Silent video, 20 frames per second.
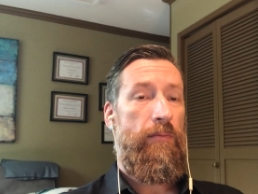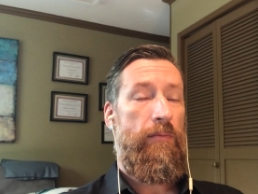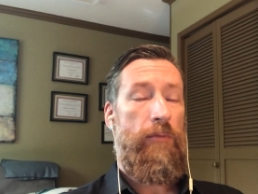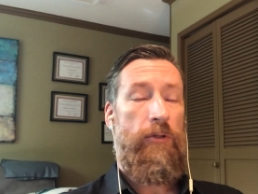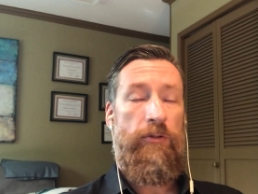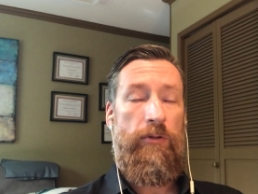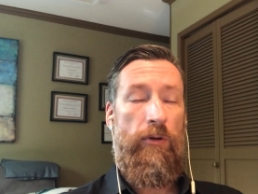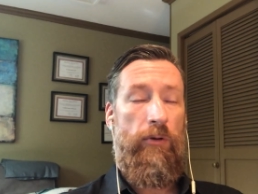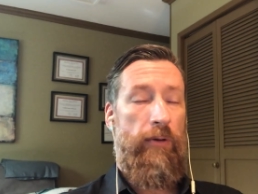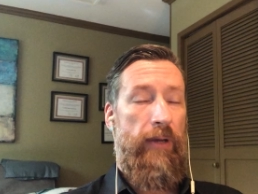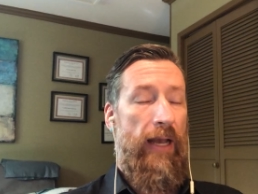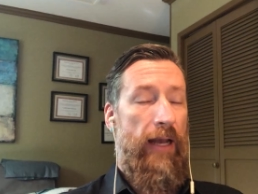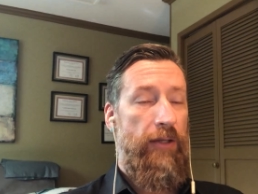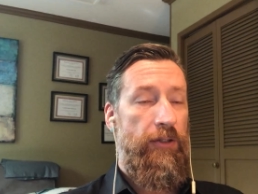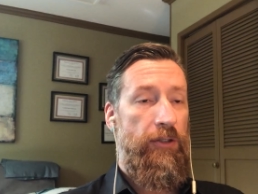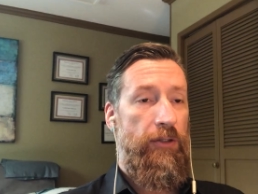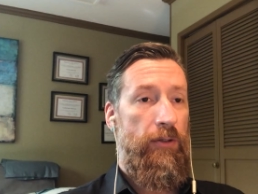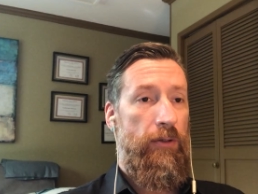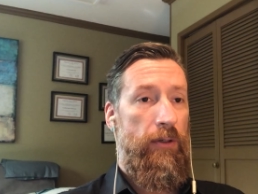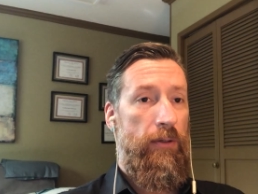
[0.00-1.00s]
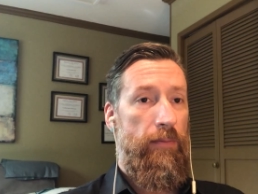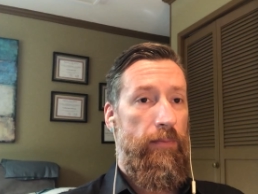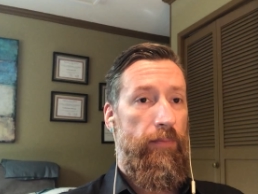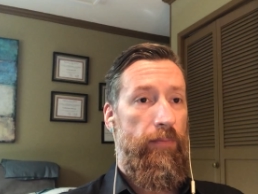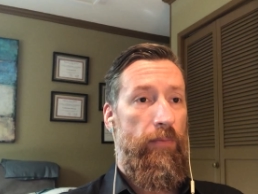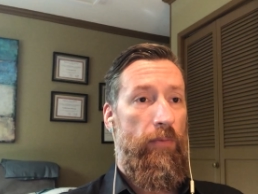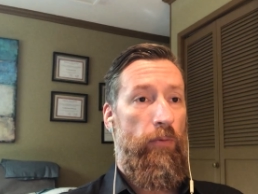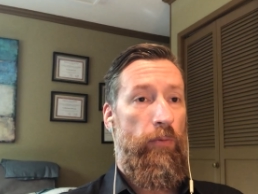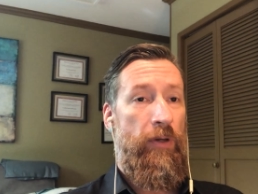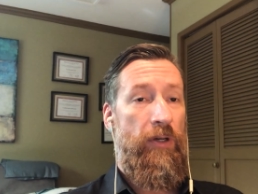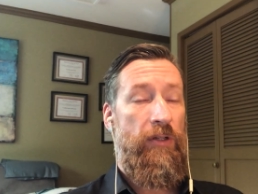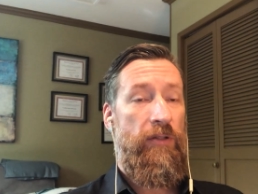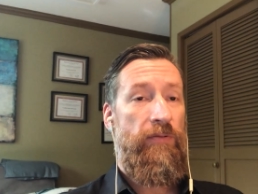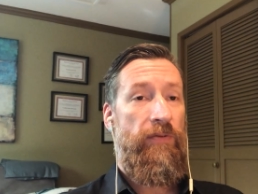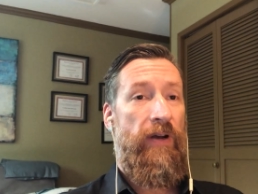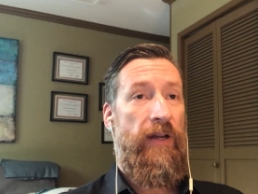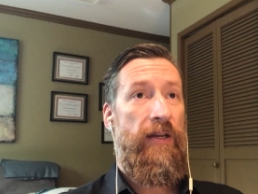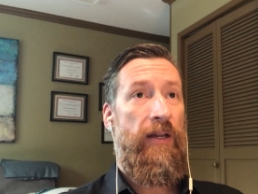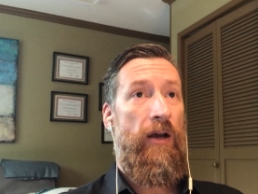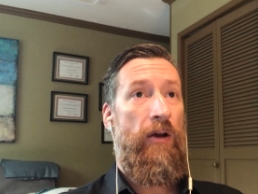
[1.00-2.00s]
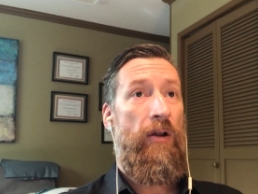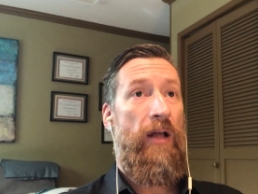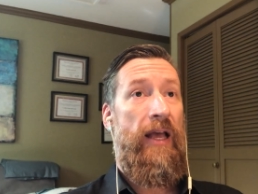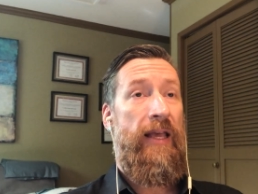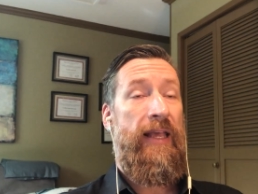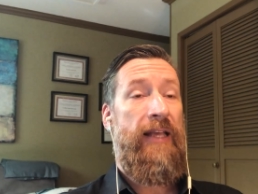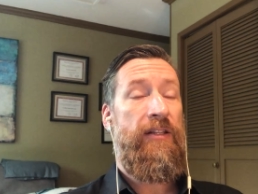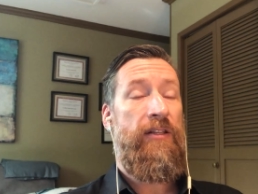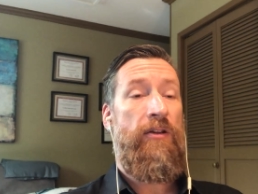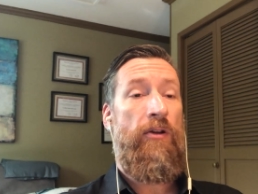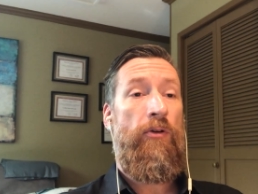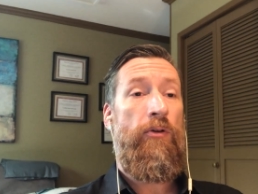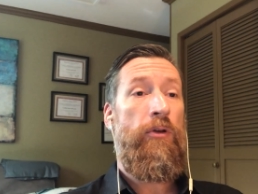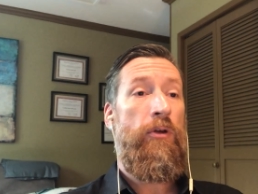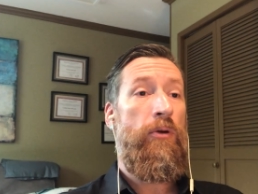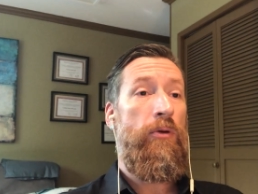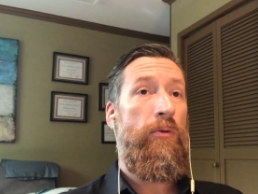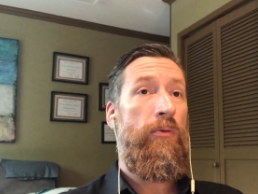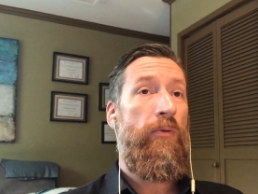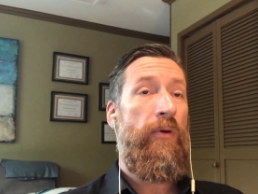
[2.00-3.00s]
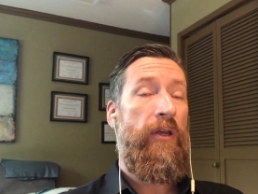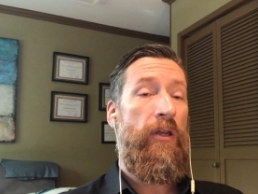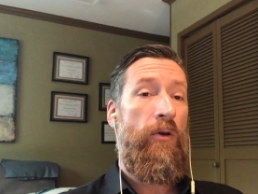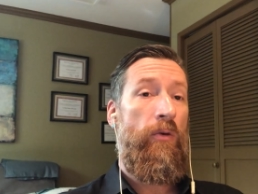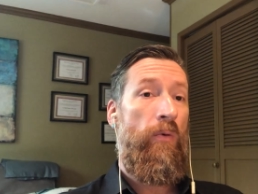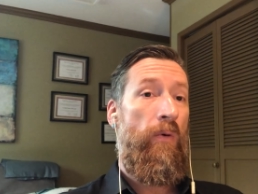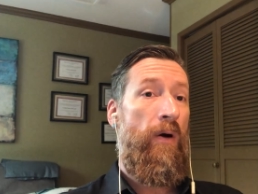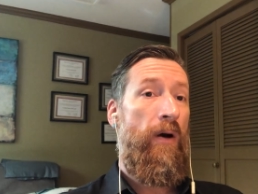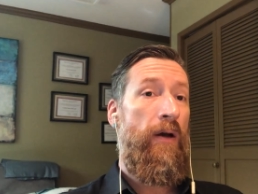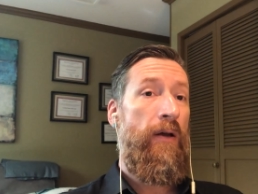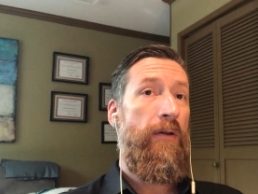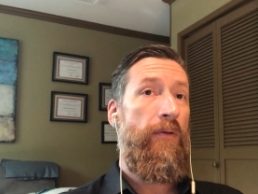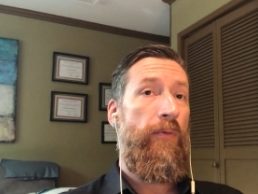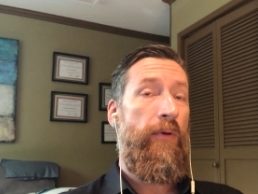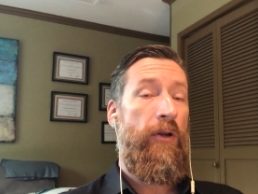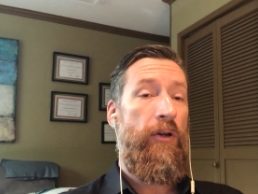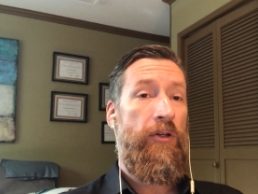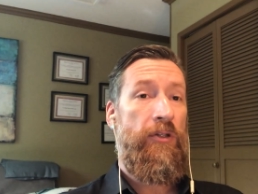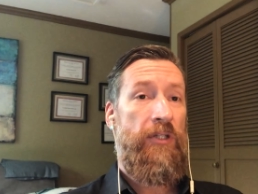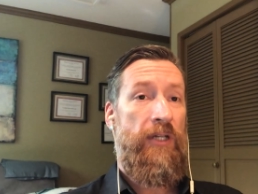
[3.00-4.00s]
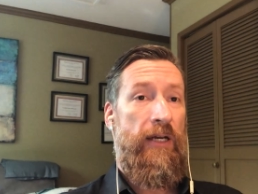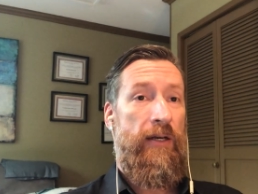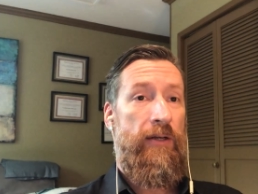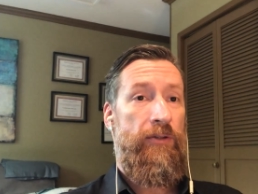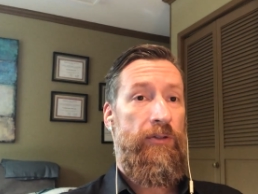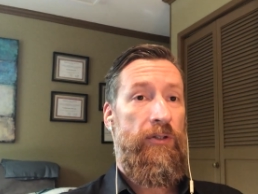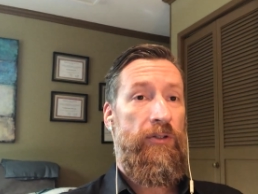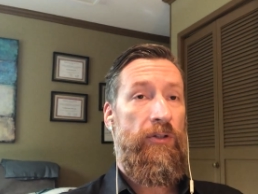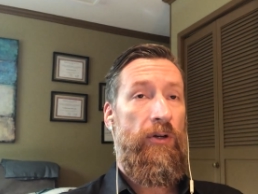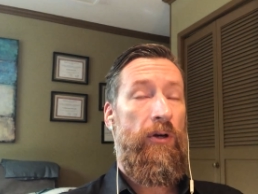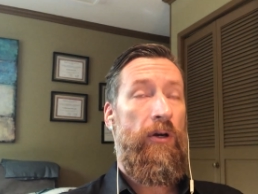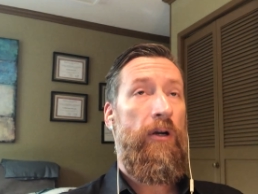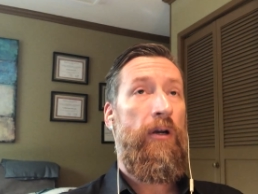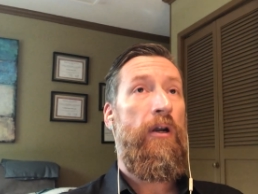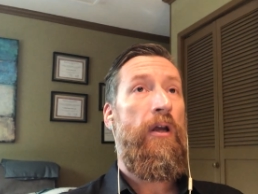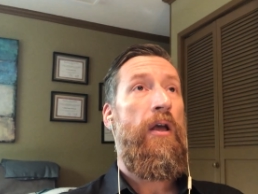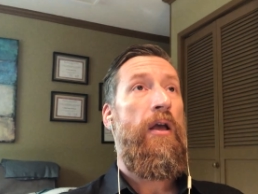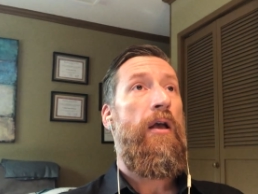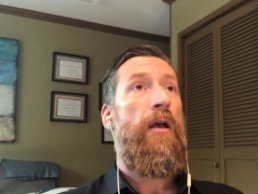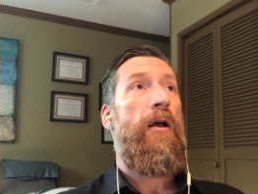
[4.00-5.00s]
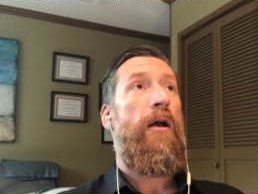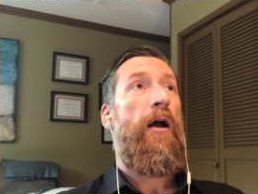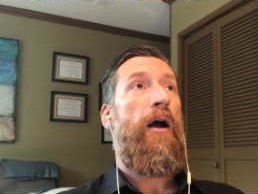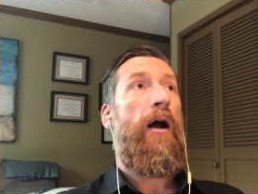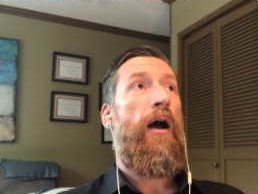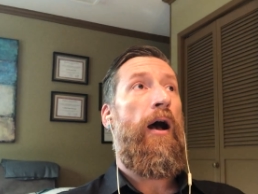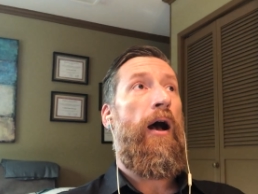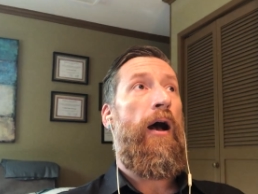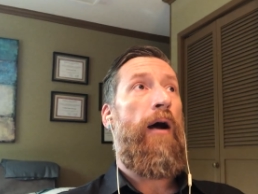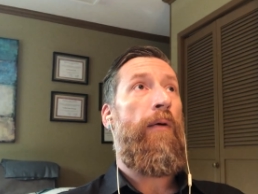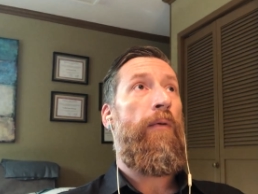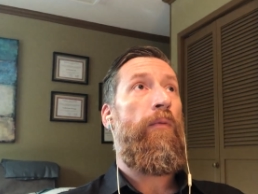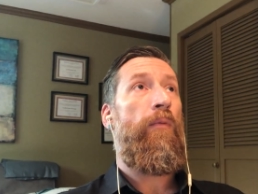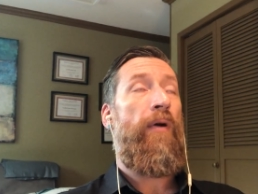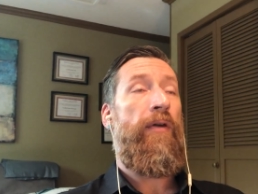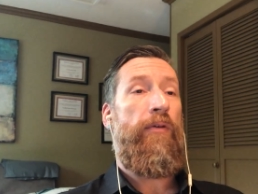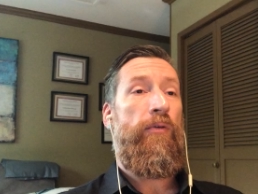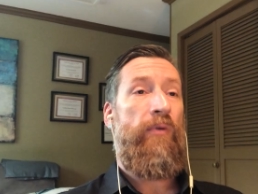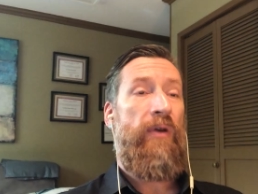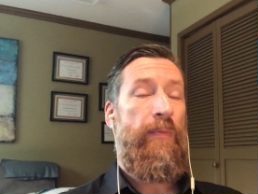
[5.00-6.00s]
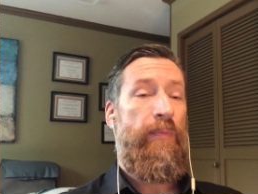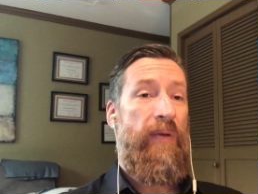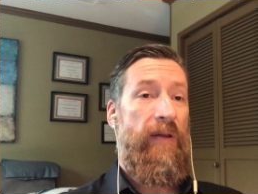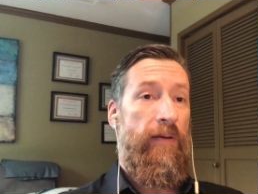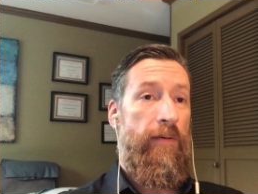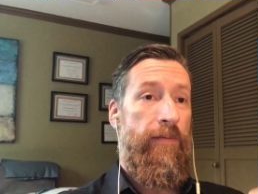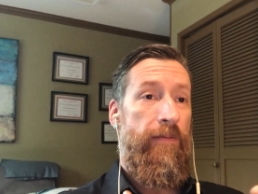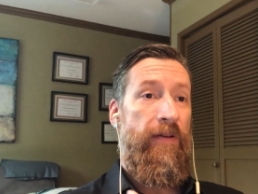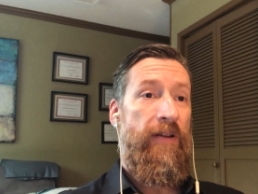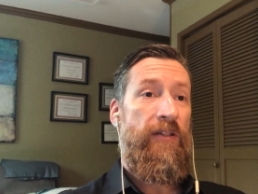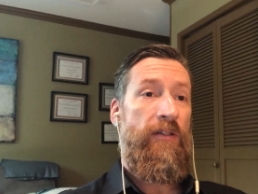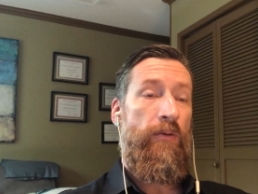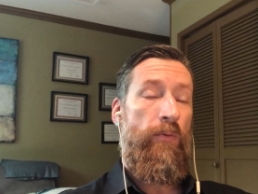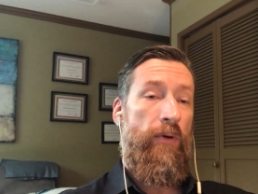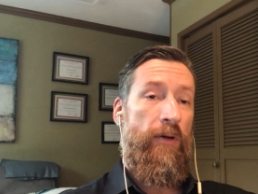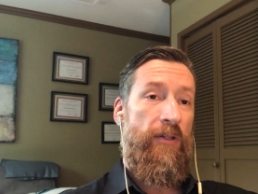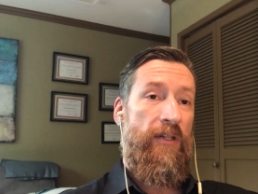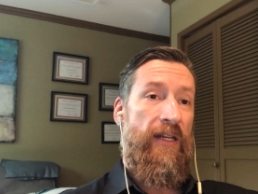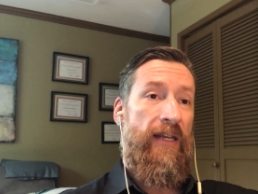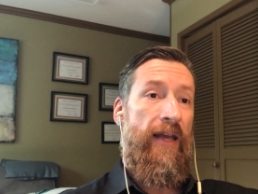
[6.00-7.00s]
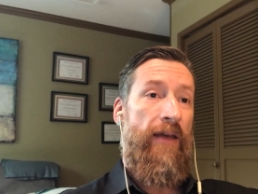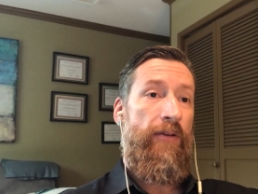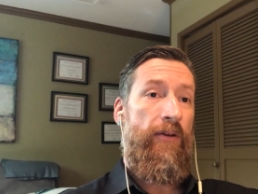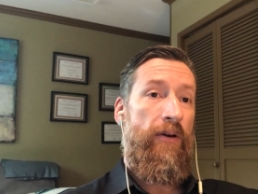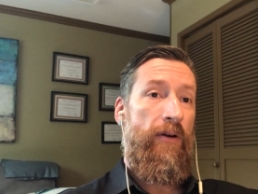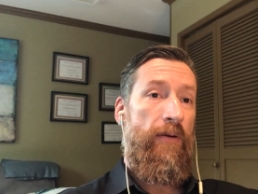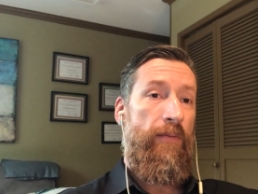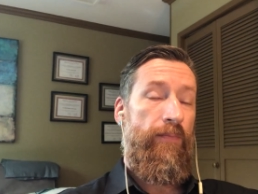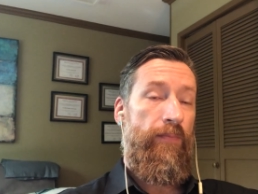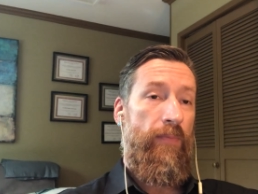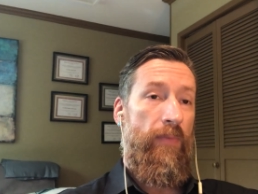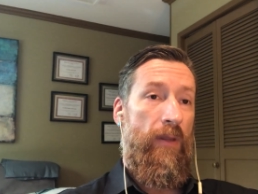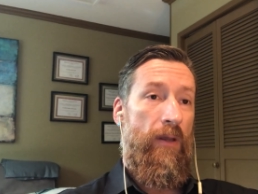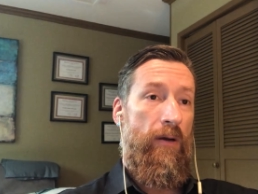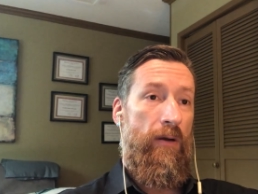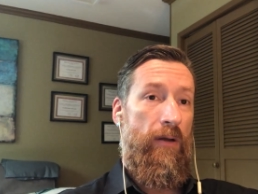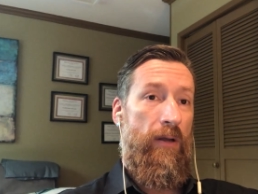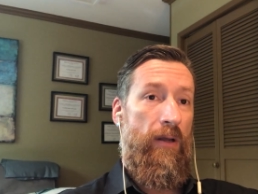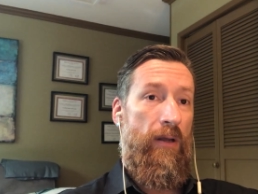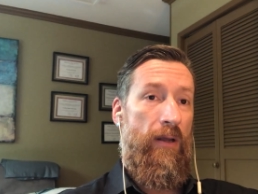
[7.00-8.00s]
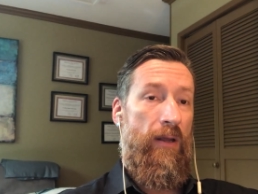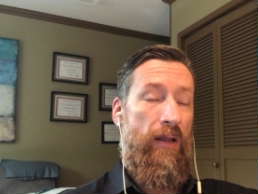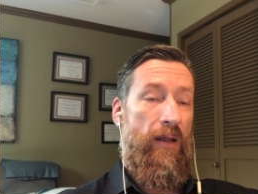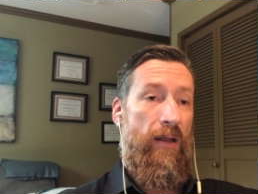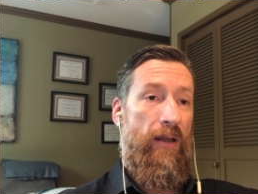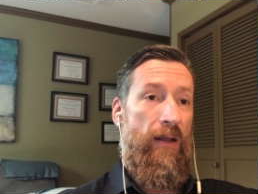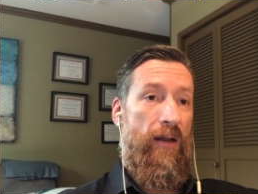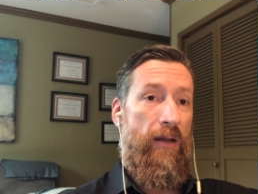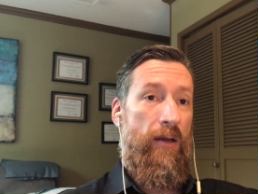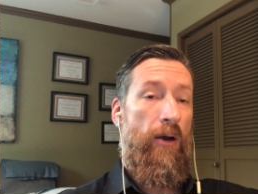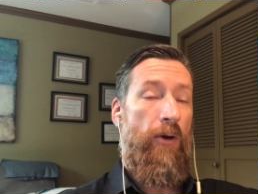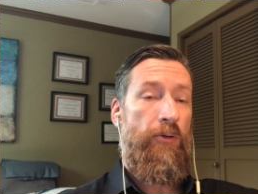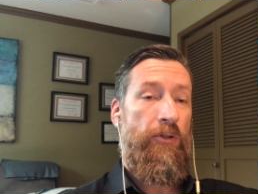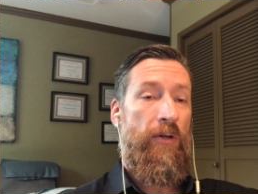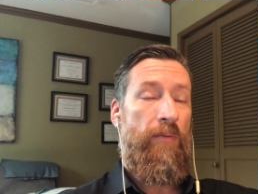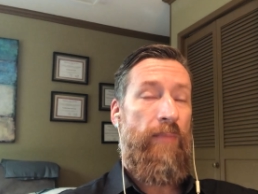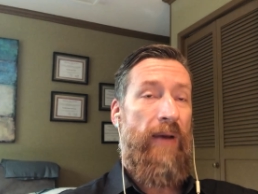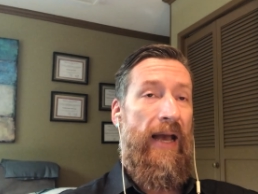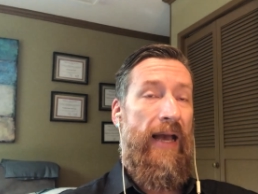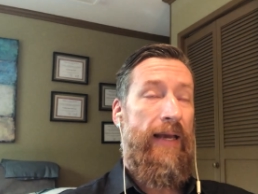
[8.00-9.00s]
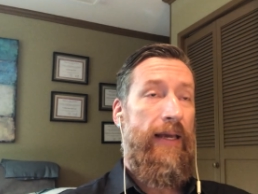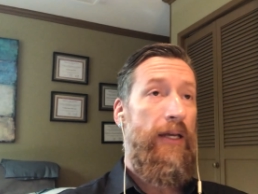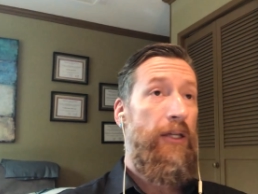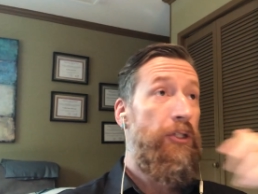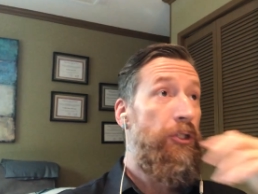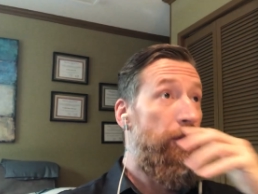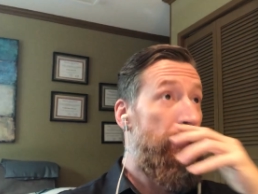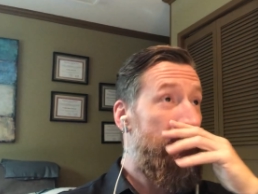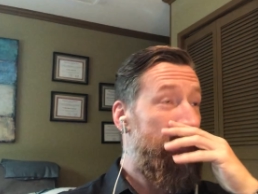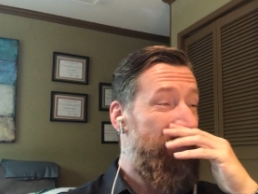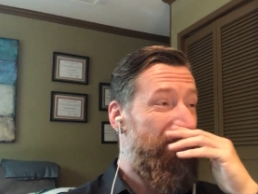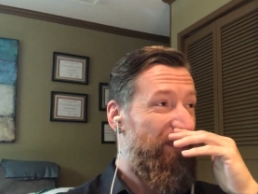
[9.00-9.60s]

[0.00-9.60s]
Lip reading: There's no catch to it. We just find out, I get to know you, what you want, what your challenges are, whether we'd be a fit to work together, in a coaching package.